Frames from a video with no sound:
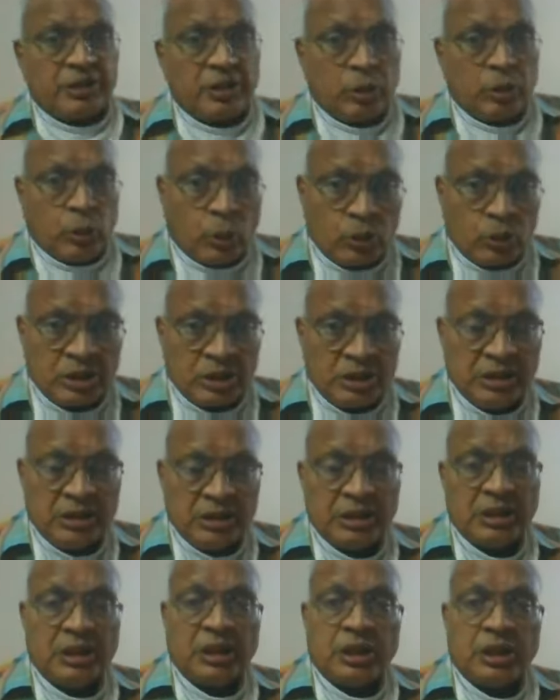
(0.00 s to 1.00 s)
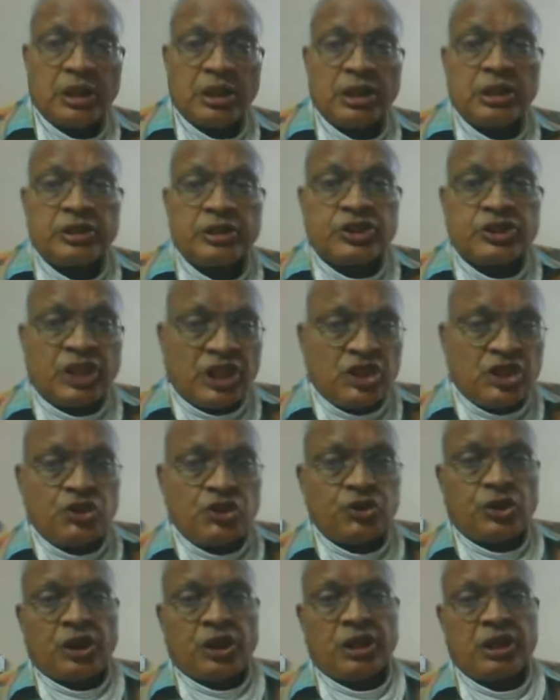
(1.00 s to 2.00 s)
But local
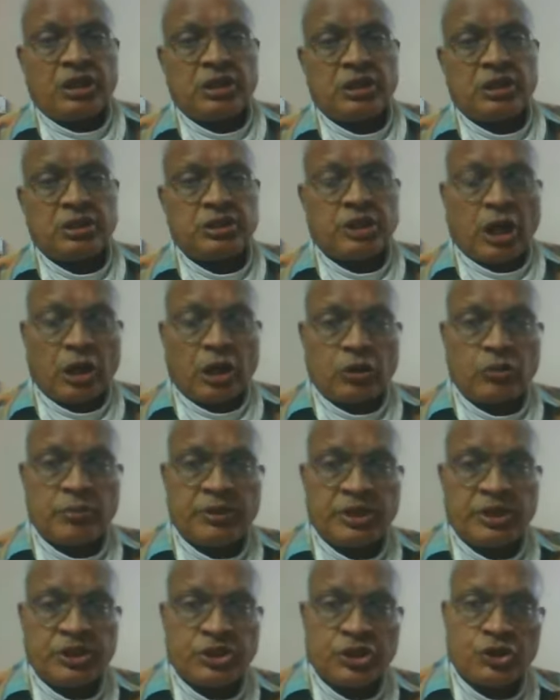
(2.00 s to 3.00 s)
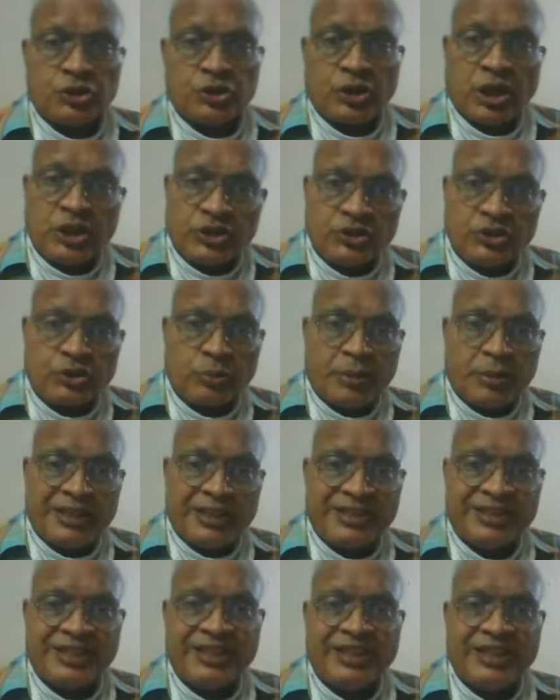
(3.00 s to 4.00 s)
statutory document, statutory
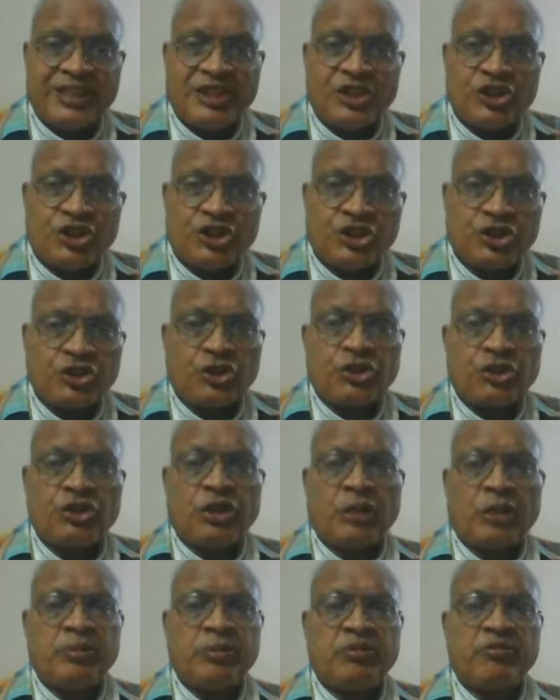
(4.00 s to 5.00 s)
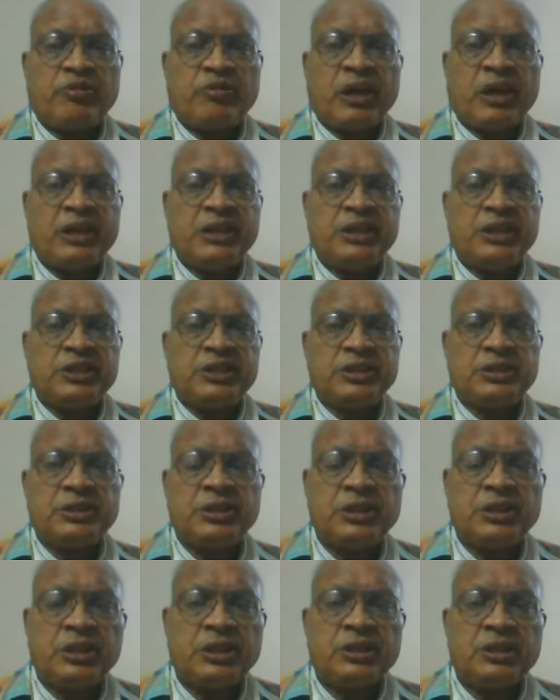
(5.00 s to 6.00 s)
instrument should not be
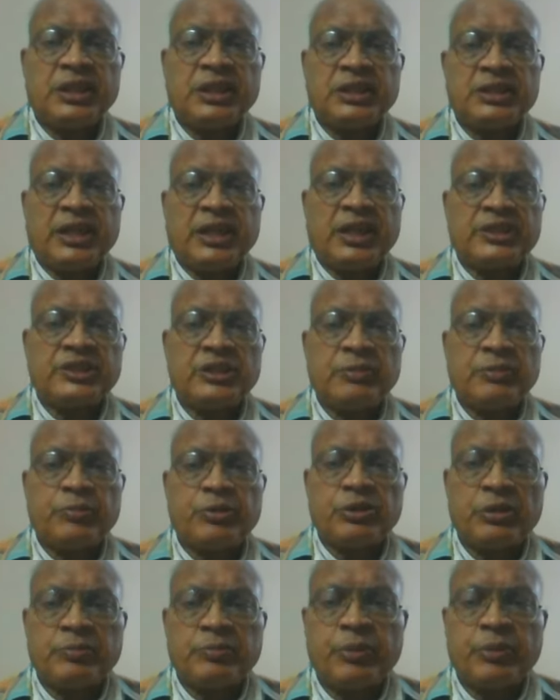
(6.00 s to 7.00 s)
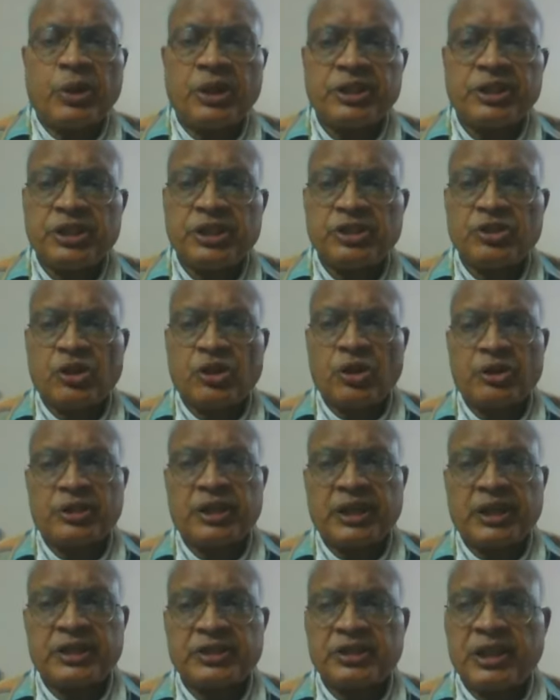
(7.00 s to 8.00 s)
violated. That's the important point in
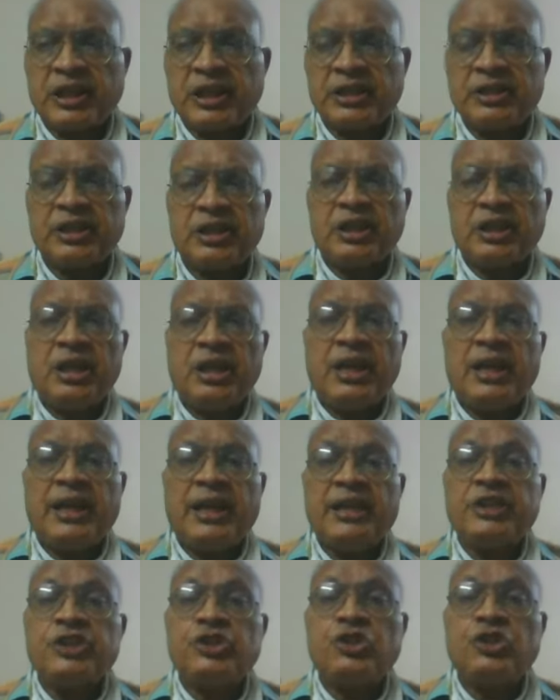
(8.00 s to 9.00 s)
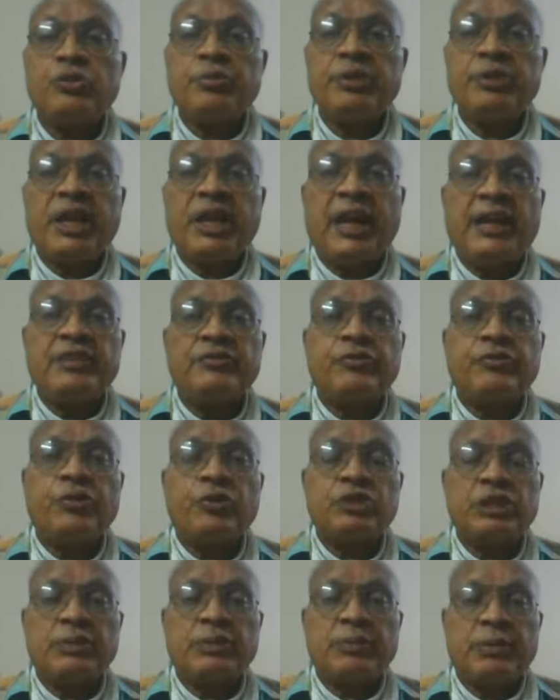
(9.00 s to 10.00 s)
contracts, and it should be
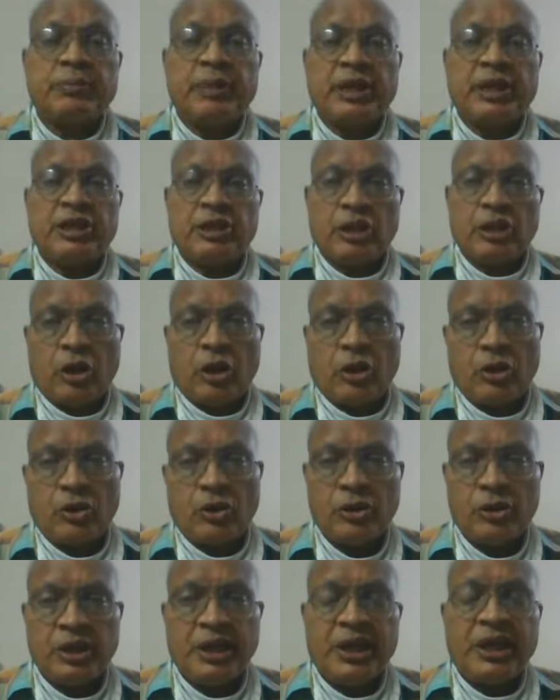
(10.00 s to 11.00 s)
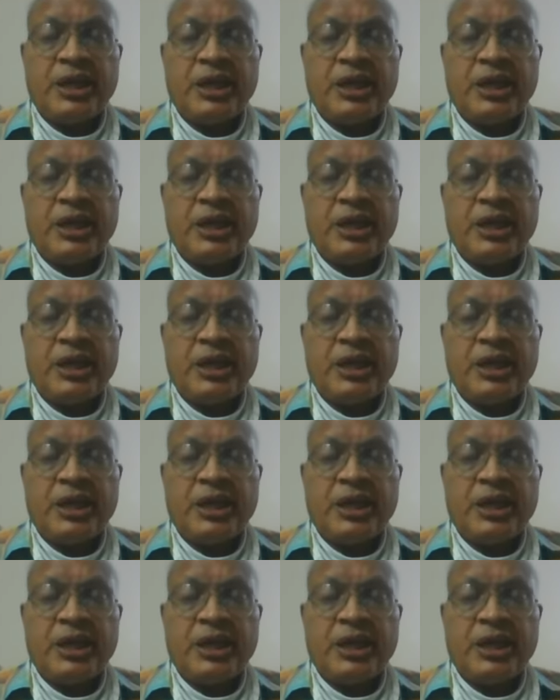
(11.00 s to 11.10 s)
enforceable by law.